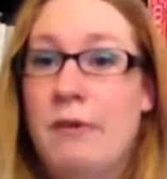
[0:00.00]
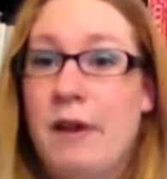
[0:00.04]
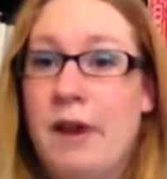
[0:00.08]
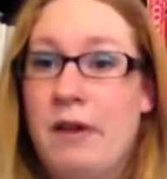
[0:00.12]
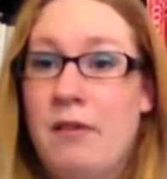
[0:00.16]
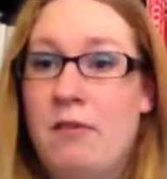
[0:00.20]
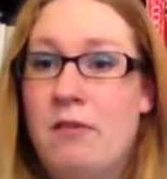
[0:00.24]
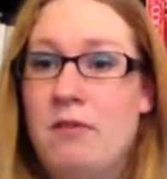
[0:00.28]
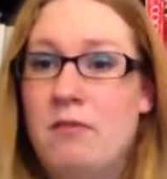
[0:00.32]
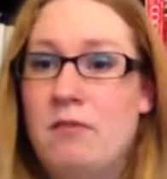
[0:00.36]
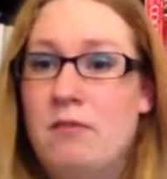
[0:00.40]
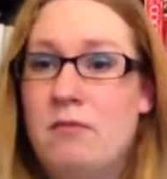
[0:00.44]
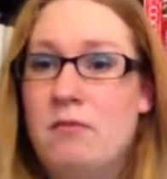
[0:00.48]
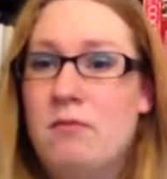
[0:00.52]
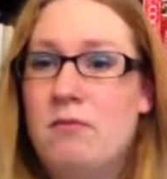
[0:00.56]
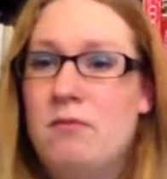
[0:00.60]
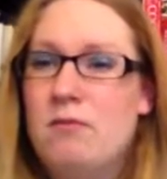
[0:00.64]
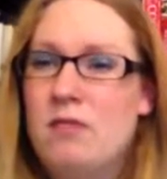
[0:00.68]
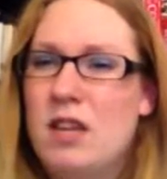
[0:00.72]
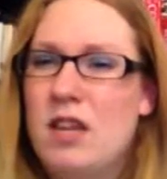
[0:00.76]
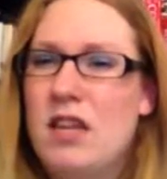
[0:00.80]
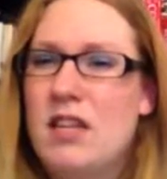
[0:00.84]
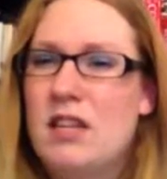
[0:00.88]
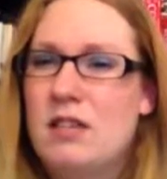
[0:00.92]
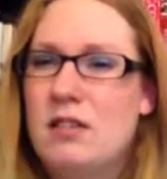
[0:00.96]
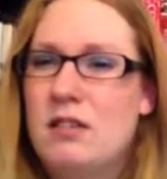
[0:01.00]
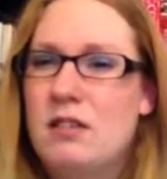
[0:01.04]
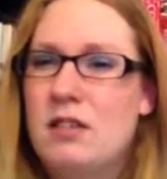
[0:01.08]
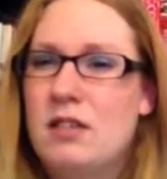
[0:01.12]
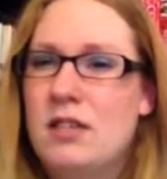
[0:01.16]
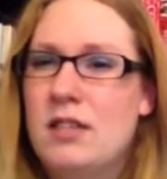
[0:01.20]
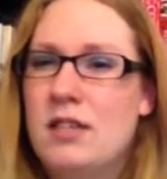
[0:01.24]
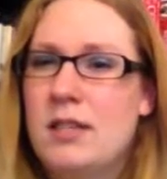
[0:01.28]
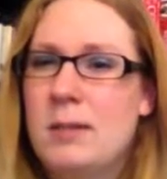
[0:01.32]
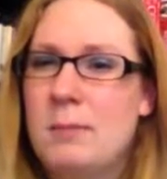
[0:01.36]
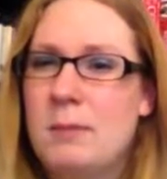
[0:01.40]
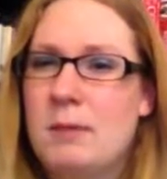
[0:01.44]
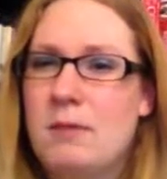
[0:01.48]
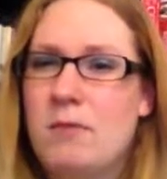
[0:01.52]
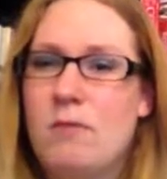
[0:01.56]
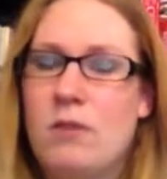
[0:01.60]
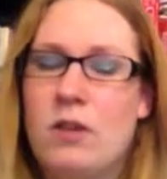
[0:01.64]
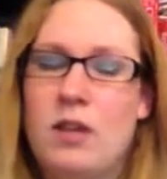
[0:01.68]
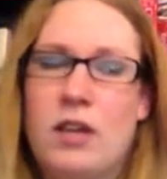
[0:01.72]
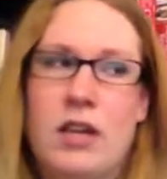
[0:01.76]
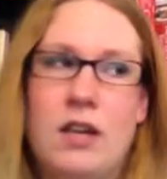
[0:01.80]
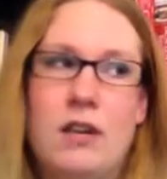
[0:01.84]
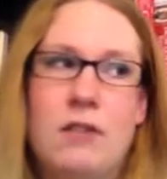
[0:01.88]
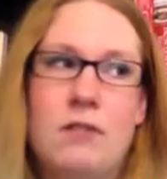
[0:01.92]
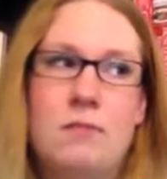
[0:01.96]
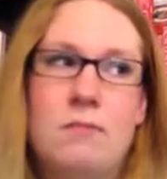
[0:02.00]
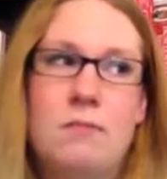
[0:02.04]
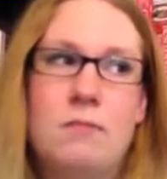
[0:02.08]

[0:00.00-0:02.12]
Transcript: end had done something funny.